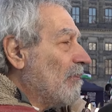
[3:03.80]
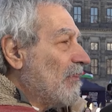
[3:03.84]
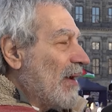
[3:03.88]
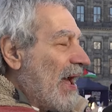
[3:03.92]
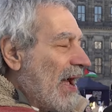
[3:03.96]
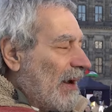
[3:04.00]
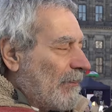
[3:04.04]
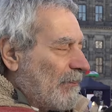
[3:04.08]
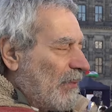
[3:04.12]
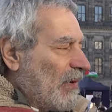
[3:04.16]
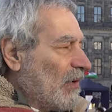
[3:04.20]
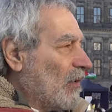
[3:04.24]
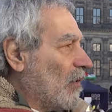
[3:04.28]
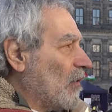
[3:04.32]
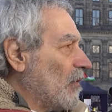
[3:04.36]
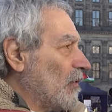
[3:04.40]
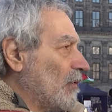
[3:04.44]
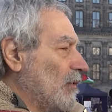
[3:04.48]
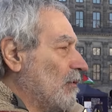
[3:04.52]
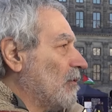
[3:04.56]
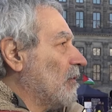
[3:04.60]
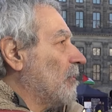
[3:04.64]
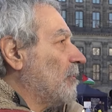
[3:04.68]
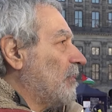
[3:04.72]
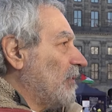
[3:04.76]
backed by all the
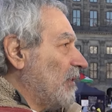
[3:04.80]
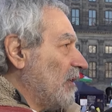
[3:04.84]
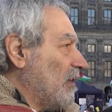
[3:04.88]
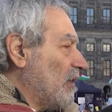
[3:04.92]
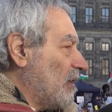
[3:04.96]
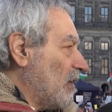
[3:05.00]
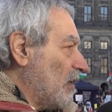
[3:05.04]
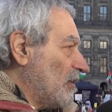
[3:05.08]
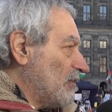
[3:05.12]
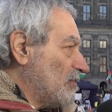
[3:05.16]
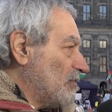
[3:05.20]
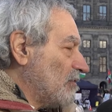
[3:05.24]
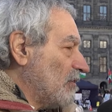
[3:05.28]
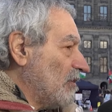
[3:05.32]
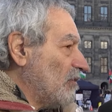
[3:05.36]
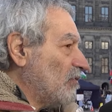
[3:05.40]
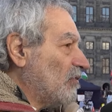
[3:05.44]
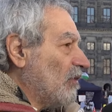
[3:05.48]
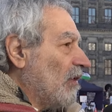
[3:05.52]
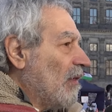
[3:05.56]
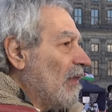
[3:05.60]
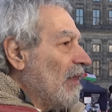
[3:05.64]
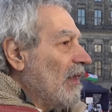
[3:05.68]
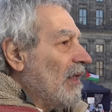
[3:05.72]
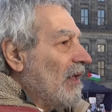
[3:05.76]
European
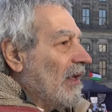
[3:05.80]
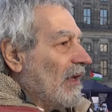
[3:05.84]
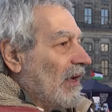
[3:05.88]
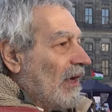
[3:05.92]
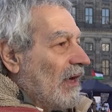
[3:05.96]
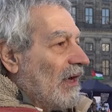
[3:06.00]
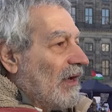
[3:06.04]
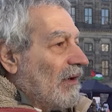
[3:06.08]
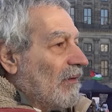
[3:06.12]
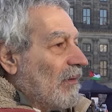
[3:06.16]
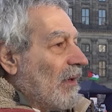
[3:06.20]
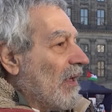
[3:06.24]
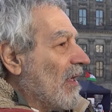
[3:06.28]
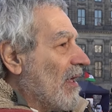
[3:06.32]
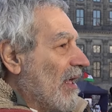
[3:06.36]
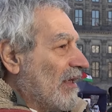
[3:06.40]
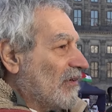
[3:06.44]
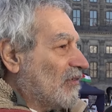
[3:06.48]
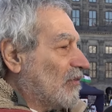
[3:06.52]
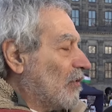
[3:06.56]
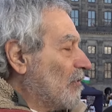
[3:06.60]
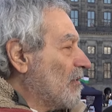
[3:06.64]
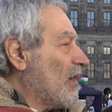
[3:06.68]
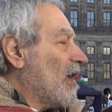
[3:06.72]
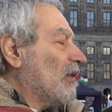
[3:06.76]
countries,
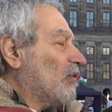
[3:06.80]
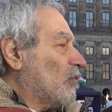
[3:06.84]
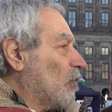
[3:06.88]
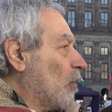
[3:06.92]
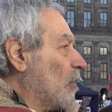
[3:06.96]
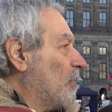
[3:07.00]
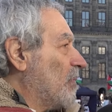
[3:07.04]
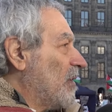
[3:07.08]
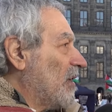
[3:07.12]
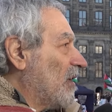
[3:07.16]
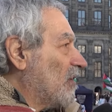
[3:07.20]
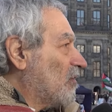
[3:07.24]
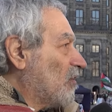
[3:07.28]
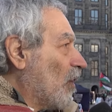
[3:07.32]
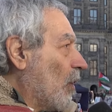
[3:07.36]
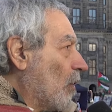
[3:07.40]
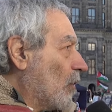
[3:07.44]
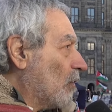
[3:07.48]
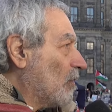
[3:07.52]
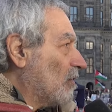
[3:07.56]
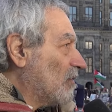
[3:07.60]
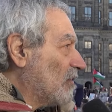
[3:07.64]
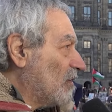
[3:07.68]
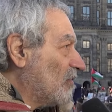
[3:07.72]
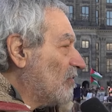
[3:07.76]
has turned out to be a
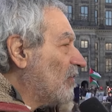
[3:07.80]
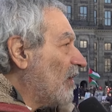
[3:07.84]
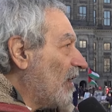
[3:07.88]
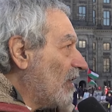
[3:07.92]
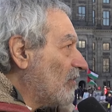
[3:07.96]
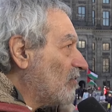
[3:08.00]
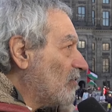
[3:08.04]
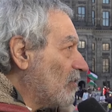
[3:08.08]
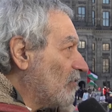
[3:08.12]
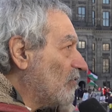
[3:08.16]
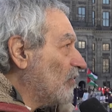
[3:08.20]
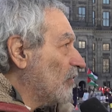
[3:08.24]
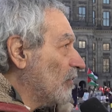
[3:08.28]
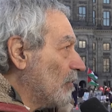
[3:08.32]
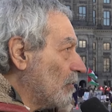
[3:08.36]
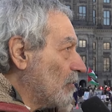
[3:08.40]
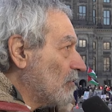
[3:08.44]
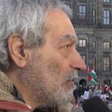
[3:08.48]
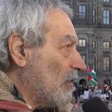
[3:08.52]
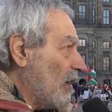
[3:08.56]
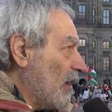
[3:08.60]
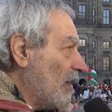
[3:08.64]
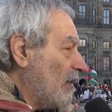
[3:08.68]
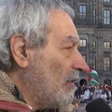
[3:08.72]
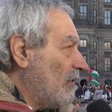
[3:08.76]
total disaster for
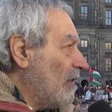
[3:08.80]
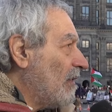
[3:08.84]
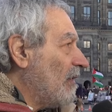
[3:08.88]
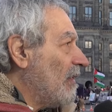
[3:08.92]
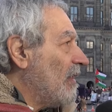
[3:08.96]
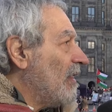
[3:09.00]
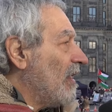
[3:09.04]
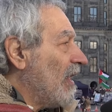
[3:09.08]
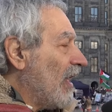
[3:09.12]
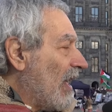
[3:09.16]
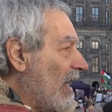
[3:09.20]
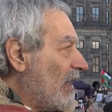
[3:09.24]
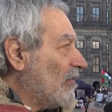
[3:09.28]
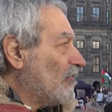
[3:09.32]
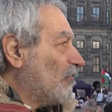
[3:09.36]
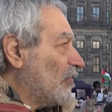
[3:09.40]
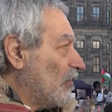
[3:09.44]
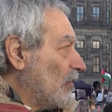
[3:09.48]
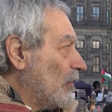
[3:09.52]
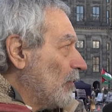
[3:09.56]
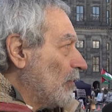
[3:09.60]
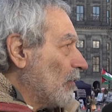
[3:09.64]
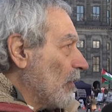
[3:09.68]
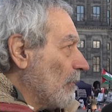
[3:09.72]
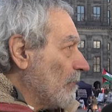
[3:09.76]
Ukraine and for
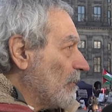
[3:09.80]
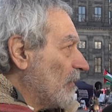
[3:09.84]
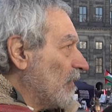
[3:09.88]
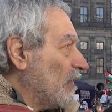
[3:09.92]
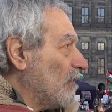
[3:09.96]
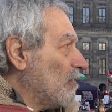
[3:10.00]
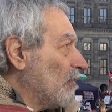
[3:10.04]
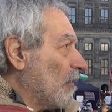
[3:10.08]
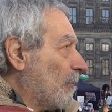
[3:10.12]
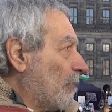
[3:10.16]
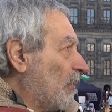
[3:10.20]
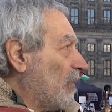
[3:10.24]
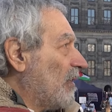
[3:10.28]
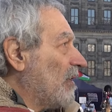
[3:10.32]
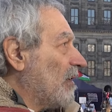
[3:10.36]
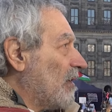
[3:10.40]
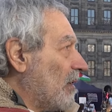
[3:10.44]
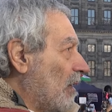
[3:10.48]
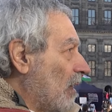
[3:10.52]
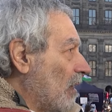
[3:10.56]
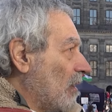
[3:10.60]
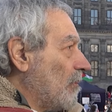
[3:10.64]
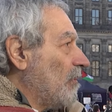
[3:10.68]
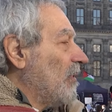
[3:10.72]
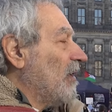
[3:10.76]
Europe. The European
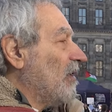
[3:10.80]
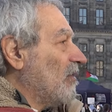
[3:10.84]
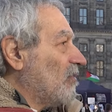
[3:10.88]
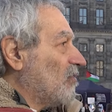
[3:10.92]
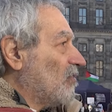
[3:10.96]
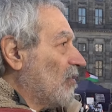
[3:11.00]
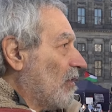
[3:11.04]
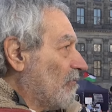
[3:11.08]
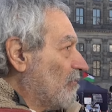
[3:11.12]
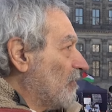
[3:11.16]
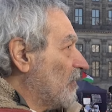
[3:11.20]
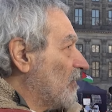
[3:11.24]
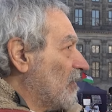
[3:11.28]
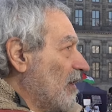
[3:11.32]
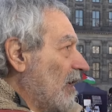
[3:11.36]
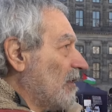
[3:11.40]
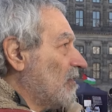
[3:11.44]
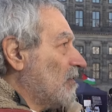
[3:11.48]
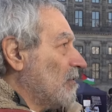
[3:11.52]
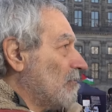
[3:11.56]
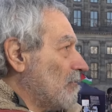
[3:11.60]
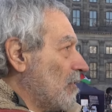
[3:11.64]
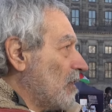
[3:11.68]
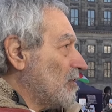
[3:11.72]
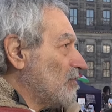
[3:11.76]
economy has suffered,
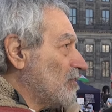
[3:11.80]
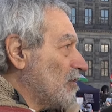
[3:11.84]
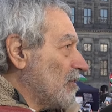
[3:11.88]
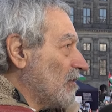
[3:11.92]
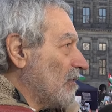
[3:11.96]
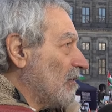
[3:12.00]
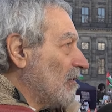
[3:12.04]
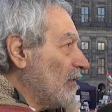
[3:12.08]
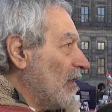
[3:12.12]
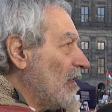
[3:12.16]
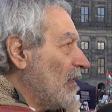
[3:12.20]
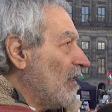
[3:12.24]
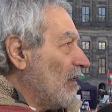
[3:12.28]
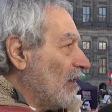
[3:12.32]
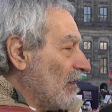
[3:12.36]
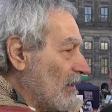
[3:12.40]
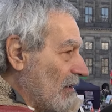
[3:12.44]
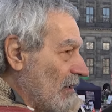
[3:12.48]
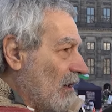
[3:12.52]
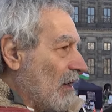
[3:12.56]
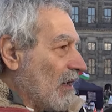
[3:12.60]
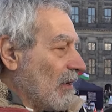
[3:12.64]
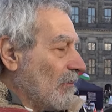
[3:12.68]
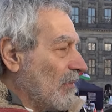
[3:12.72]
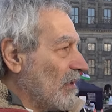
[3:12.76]
not the Russian
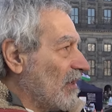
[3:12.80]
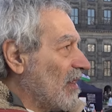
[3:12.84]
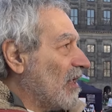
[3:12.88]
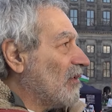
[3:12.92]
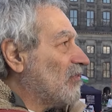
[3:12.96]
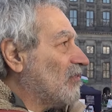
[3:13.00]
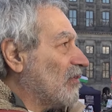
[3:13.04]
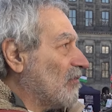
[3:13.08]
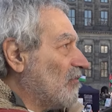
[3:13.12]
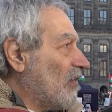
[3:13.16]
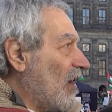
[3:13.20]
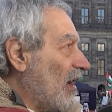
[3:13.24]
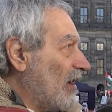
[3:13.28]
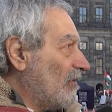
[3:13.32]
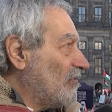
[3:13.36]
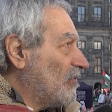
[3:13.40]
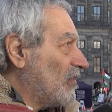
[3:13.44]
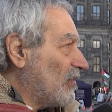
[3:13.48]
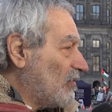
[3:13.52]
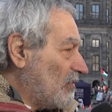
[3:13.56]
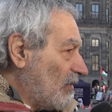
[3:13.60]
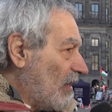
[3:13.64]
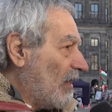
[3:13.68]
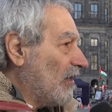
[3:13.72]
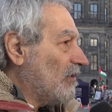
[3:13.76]
economy. They survived
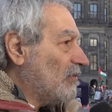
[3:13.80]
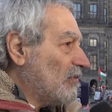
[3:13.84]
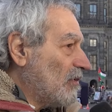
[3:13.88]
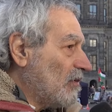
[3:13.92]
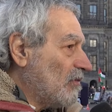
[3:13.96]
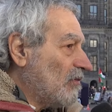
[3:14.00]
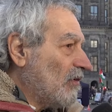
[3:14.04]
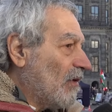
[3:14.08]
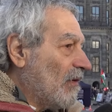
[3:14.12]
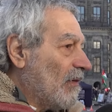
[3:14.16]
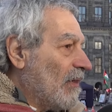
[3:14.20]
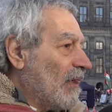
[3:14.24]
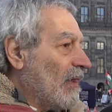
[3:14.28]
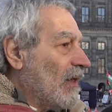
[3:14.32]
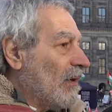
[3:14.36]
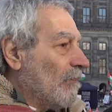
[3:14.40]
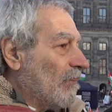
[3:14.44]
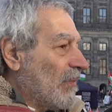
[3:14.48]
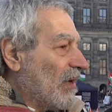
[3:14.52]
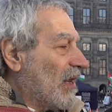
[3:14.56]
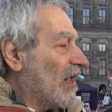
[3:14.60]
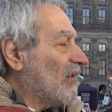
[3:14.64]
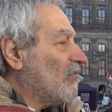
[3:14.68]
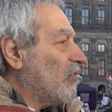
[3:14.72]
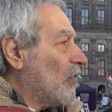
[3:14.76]
the sanctions,
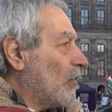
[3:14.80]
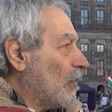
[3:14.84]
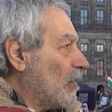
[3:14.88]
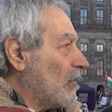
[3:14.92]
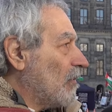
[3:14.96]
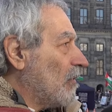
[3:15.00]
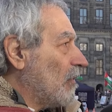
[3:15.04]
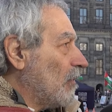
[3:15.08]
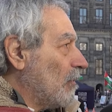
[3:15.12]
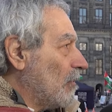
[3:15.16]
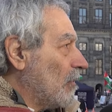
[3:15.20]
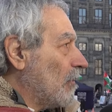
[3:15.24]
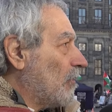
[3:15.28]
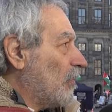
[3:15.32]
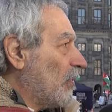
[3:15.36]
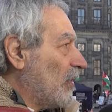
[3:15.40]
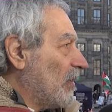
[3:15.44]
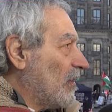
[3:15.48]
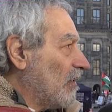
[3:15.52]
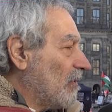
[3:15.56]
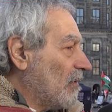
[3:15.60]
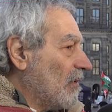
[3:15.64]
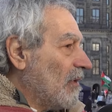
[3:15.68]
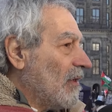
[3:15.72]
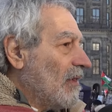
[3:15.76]
but they've hurt the
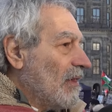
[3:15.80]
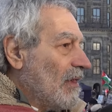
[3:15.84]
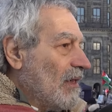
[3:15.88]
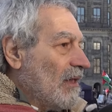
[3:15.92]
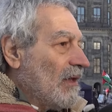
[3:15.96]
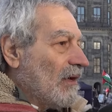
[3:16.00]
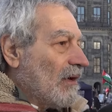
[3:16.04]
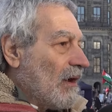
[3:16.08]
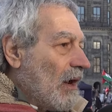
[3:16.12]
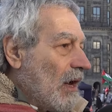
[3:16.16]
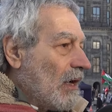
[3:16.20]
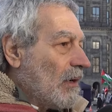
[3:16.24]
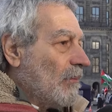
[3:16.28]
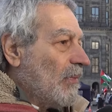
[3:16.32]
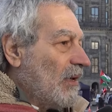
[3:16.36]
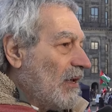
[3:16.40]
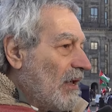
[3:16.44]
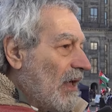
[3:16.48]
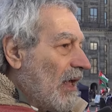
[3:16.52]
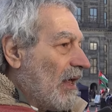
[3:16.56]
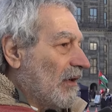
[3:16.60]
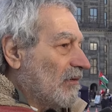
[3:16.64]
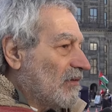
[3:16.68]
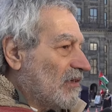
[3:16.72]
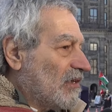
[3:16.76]
European economy
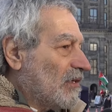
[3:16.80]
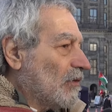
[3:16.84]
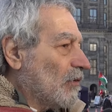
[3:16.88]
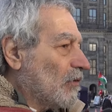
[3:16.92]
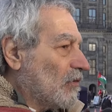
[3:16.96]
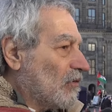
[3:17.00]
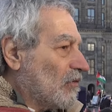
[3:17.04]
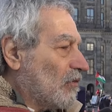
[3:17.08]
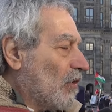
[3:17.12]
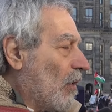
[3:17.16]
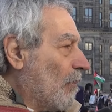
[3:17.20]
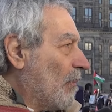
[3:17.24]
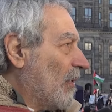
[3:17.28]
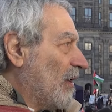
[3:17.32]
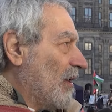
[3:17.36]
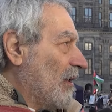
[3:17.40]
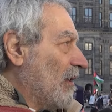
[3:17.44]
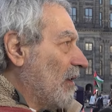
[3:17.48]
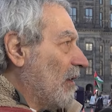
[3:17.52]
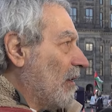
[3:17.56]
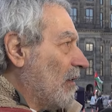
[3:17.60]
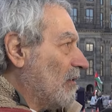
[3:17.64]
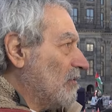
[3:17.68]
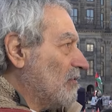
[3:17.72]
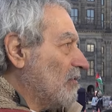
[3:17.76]
and killed so
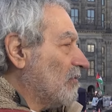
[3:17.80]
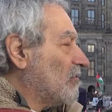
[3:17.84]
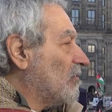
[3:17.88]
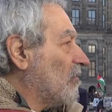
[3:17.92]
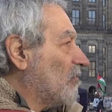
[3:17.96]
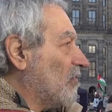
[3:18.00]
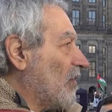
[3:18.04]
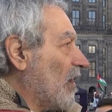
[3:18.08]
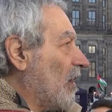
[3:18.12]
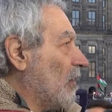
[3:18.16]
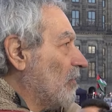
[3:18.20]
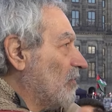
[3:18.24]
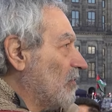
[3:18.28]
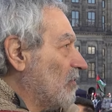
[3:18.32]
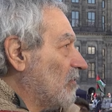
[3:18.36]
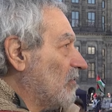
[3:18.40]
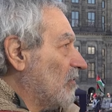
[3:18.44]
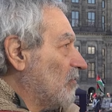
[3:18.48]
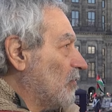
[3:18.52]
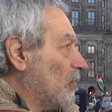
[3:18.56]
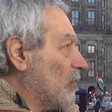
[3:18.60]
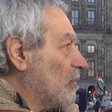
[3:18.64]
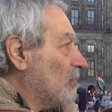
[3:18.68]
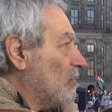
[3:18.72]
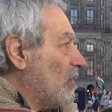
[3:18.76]
many hundreds of thousands
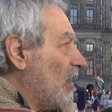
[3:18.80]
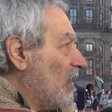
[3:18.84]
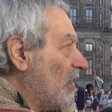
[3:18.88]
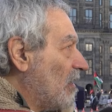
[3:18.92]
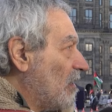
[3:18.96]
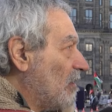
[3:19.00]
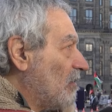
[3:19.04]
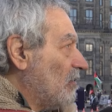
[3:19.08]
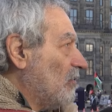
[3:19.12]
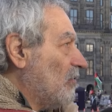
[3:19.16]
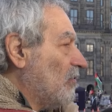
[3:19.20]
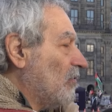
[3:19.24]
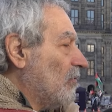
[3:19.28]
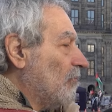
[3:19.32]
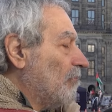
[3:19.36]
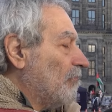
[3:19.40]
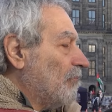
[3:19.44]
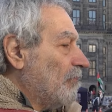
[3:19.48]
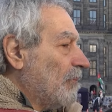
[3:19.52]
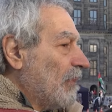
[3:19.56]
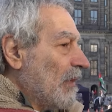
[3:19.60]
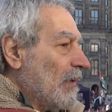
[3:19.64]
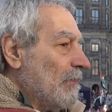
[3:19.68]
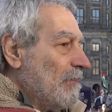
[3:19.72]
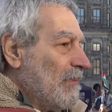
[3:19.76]
of Ukrainians,
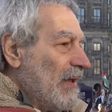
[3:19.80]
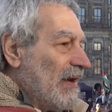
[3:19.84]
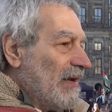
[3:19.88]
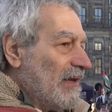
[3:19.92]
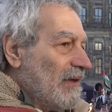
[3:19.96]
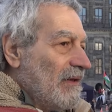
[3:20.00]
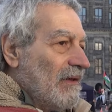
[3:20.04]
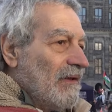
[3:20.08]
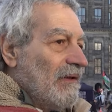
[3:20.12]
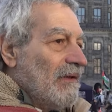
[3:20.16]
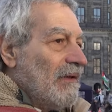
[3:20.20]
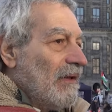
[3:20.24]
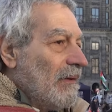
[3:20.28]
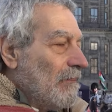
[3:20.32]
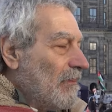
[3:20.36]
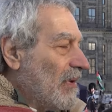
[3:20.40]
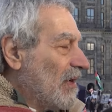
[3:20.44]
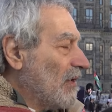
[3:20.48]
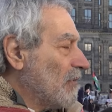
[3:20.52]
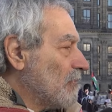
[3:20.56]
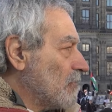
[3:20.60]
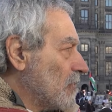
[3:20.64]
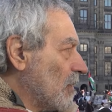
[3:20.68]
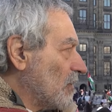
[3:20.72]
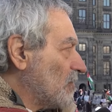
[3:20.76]
many,
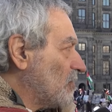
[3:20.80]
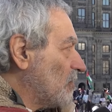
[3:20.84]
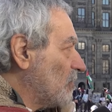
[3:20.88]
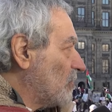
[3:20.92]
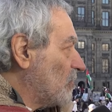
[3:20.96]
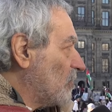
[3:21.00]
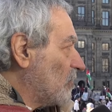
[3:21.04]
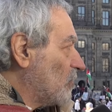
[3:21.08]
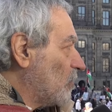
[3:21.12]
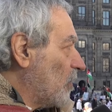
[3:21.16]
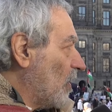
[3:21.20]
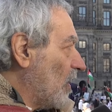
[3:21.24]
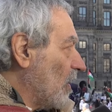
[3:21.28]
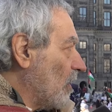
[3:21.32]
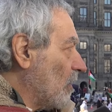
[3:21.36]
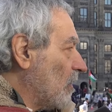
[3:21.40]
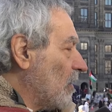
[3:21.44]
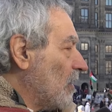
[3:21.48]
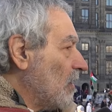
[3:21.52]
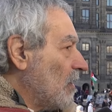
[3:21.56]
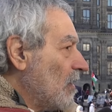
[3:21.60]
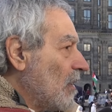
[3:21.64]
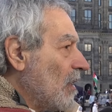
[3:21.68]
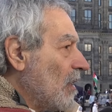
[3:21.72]
many Russians as well.